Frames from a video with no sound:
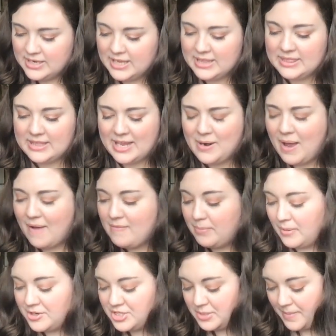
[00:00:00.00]
and I don't have a
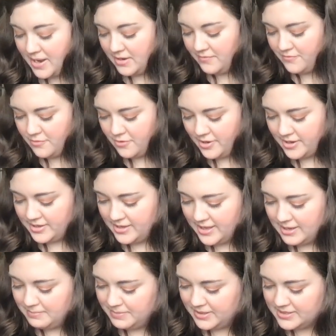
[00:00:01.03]
project bag for it
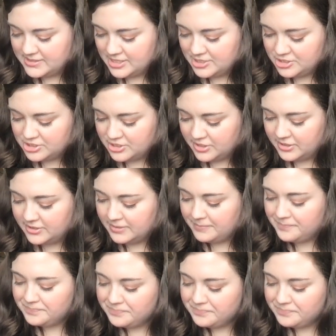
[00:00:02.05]
yet because I just started it.